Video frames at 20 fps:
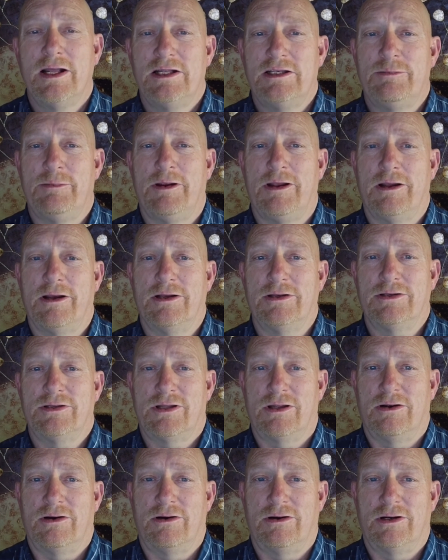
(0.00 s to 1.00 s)
It's
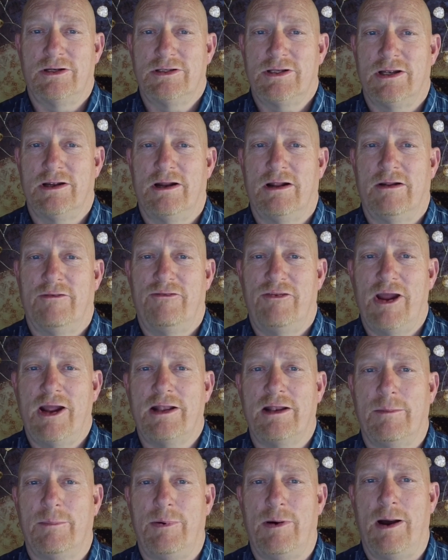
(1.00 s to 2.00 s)
because there is an
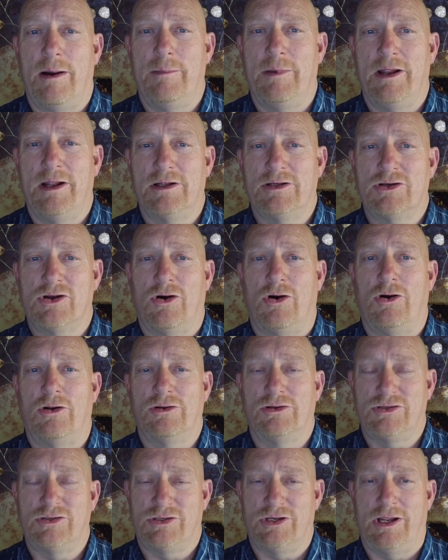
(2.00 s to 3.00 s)
effect upon me. It's
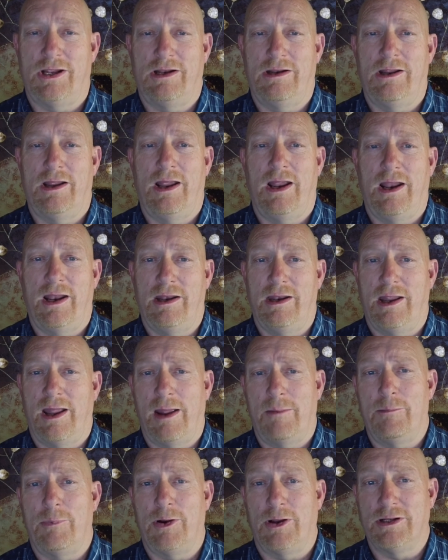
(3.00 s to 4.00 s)
called sin, and
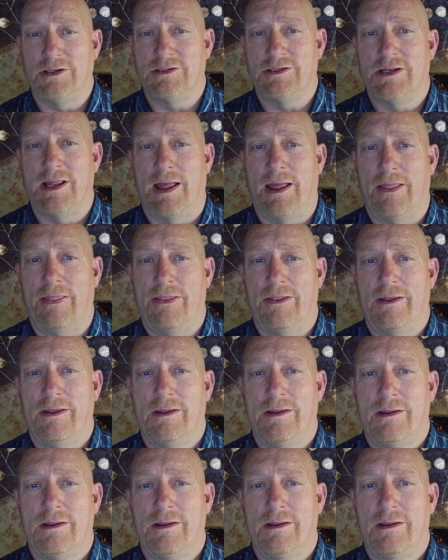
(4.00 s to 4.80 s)
it brings death.